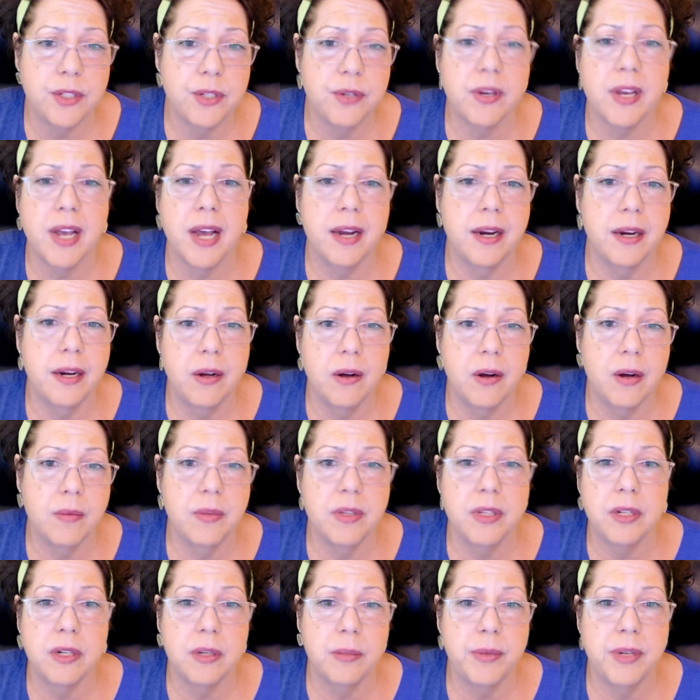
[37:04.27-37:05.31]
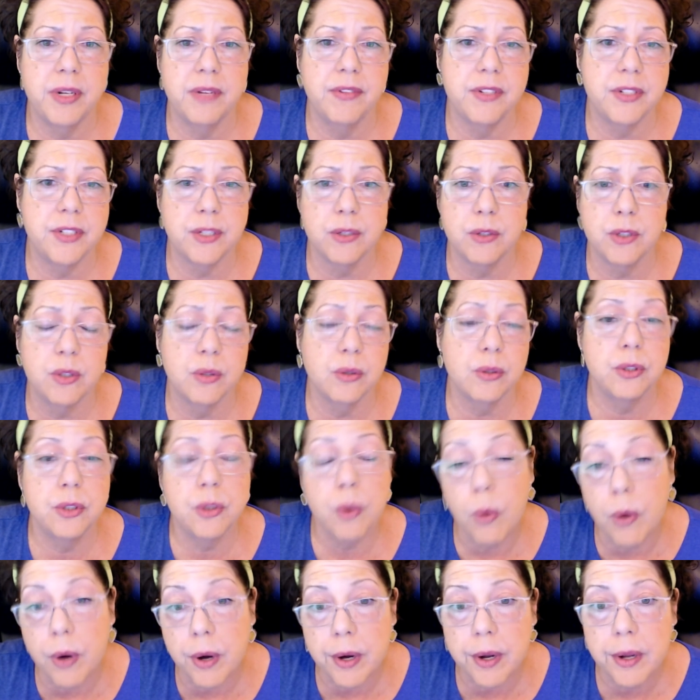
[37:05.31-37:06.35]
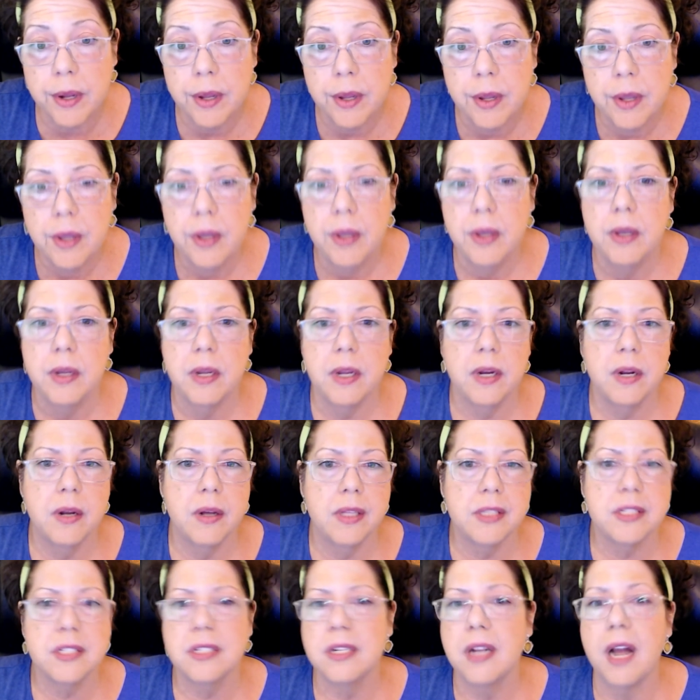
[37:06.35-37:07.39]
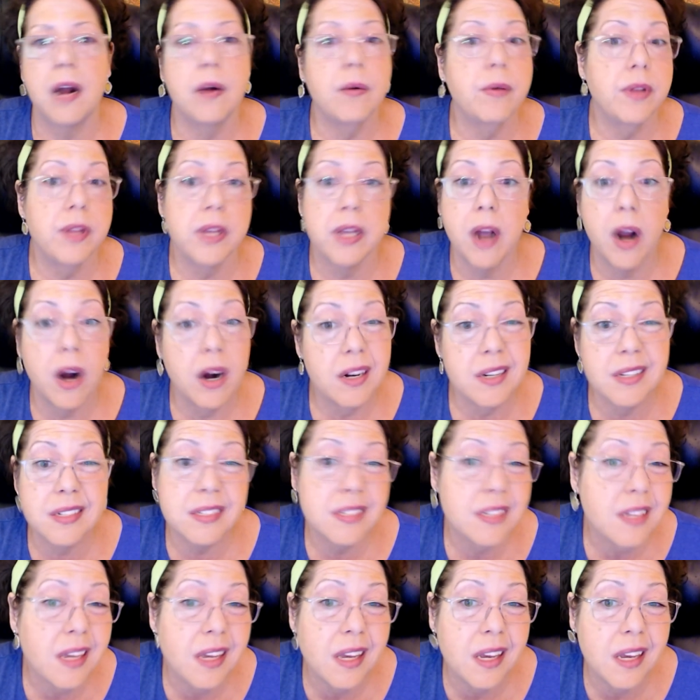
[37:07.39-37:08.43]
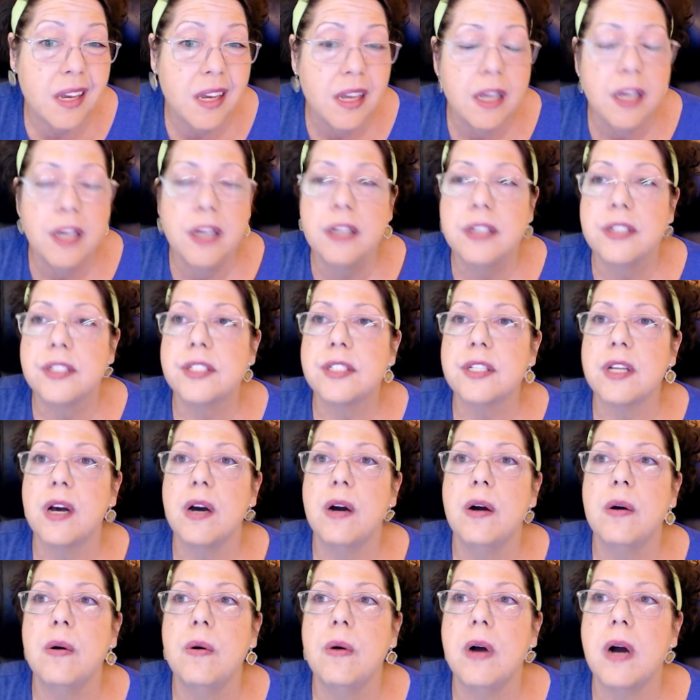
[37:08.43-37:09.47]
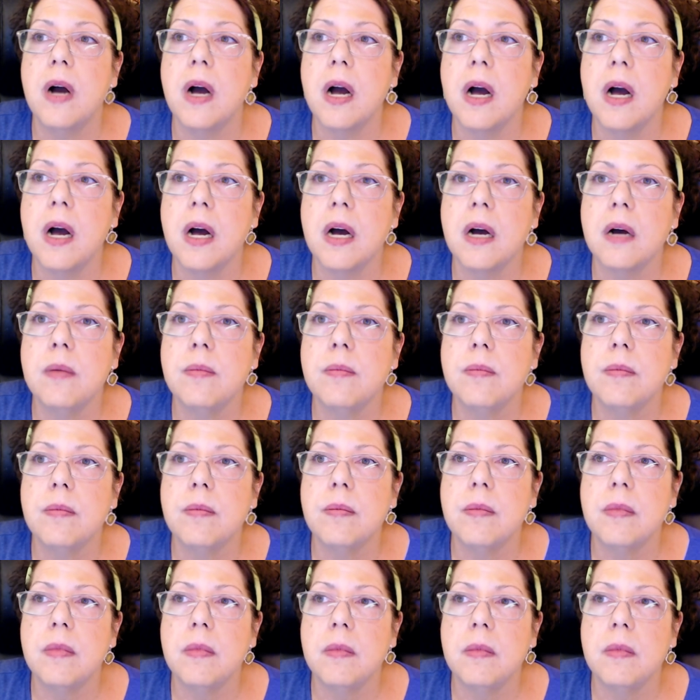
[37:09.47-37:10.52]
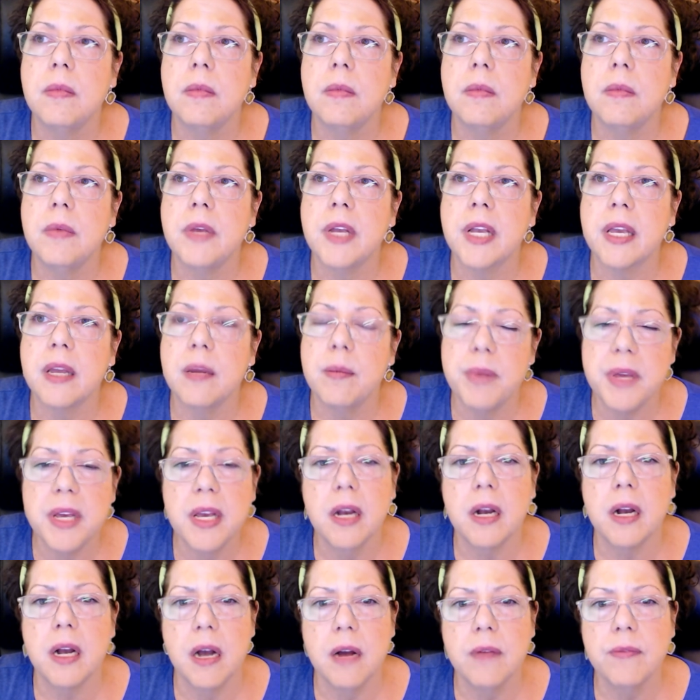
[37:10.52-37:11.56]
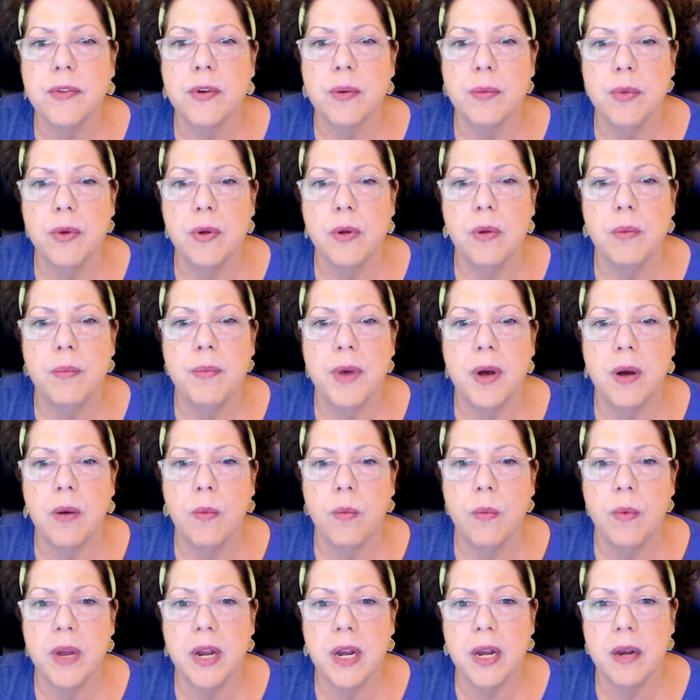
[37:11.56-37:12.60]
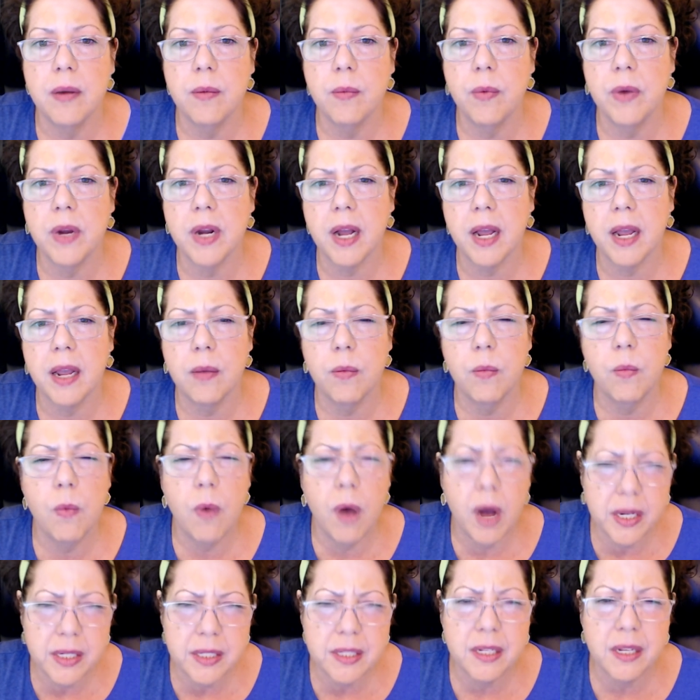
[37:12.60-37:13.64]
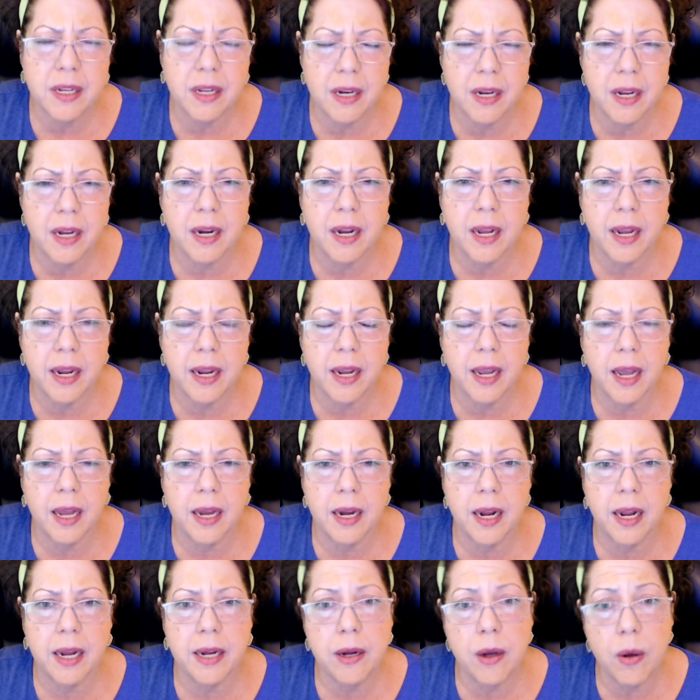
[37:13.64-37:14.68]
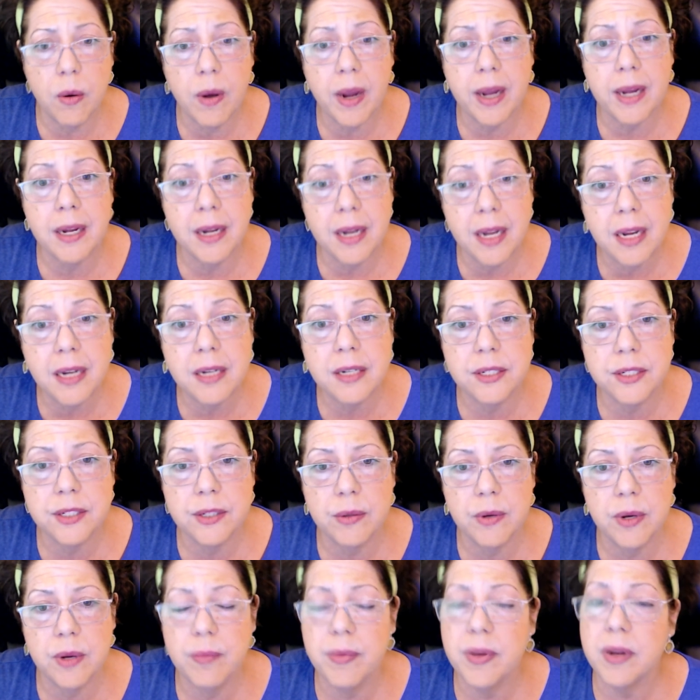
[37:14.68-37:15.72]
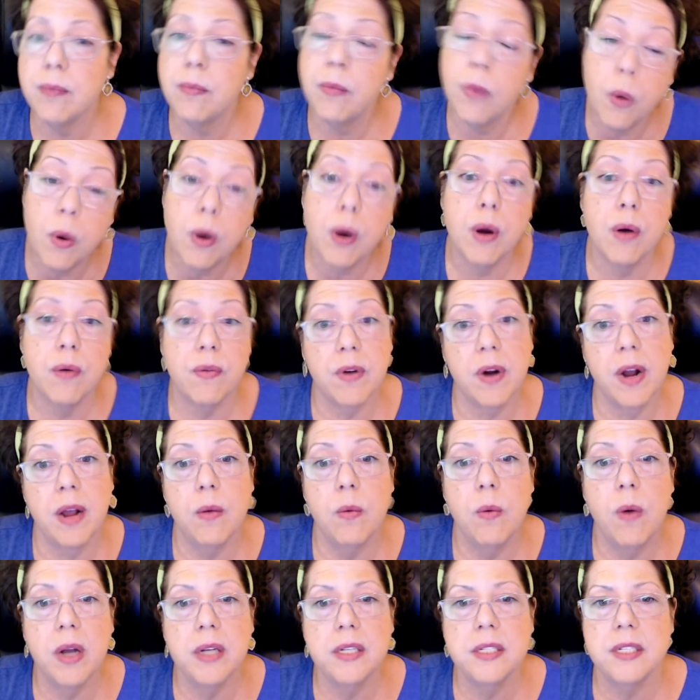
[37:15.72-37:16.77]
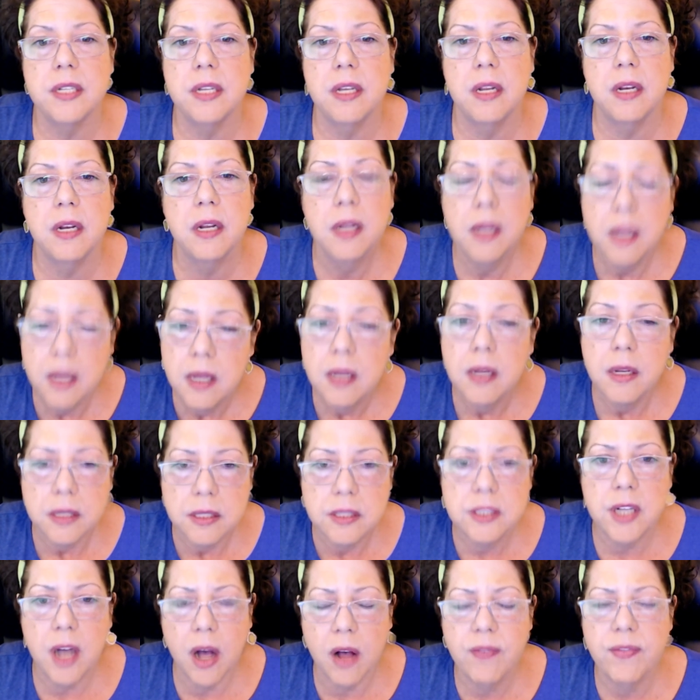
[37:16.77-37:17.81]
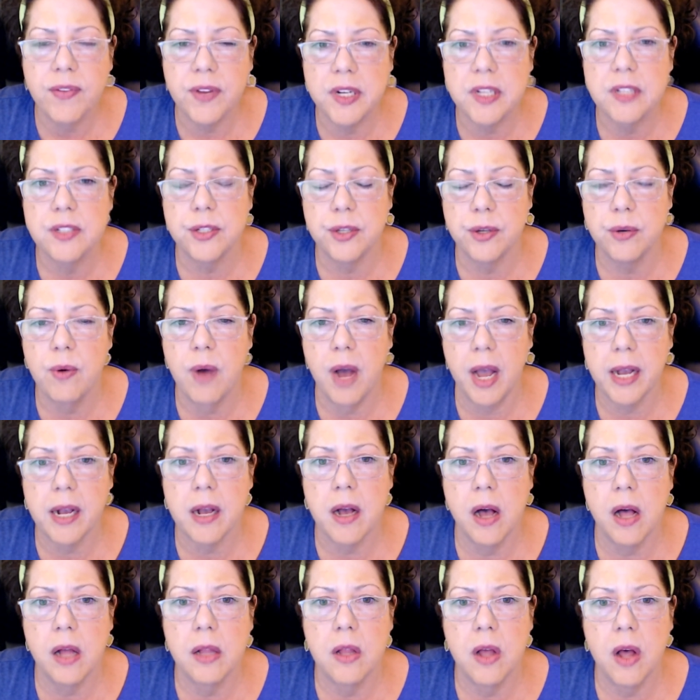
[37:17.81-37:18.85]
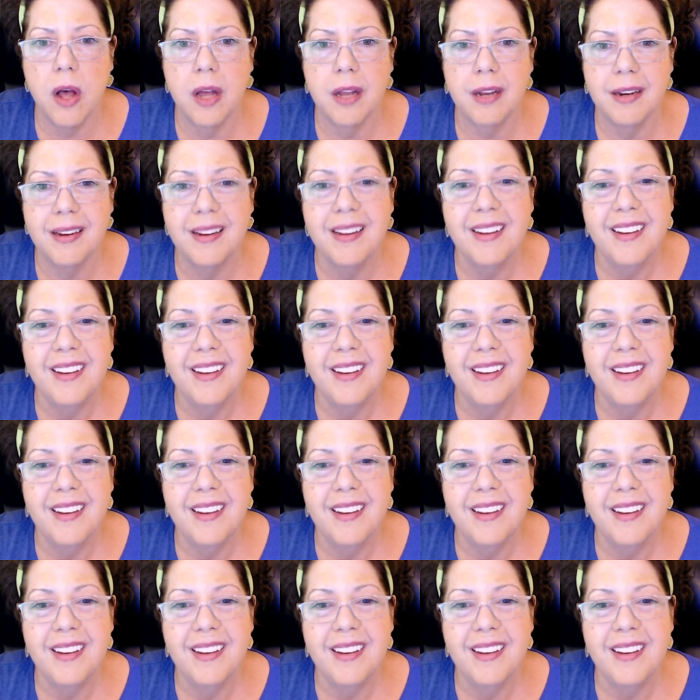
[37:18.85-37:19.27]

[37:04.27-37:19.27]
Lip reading: you kind of know I'm a little bit of a social dork. You know, it's not really hard to see. So, it can be uncomfortable, but when I want it and I know I need to do it, but moreover, I want it, dolphin is who I call on,